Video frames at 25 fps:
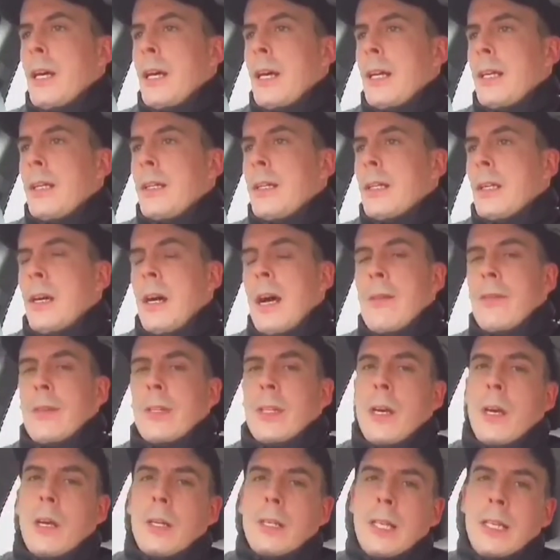and I
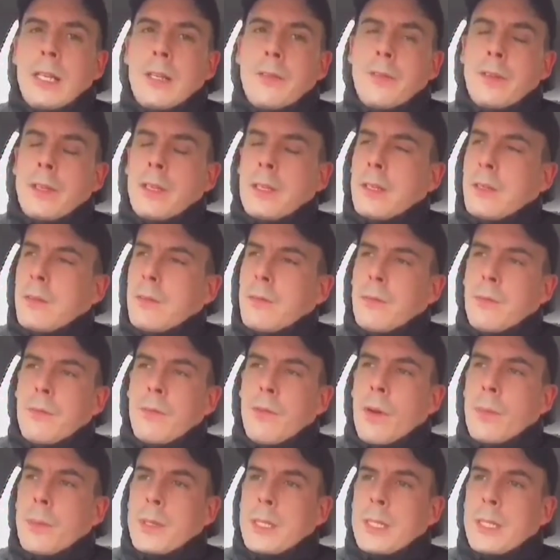haven't heard anything
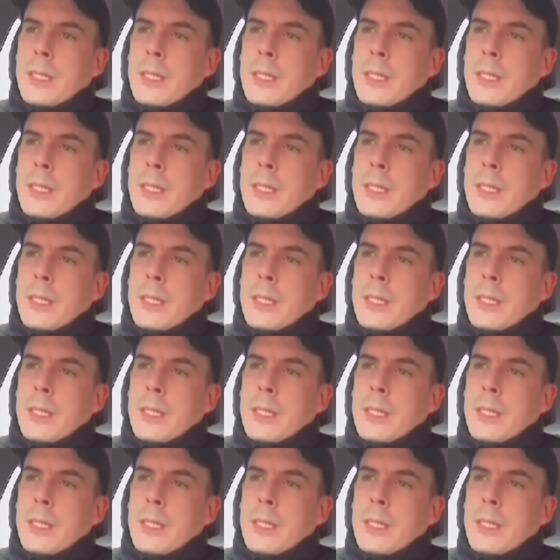from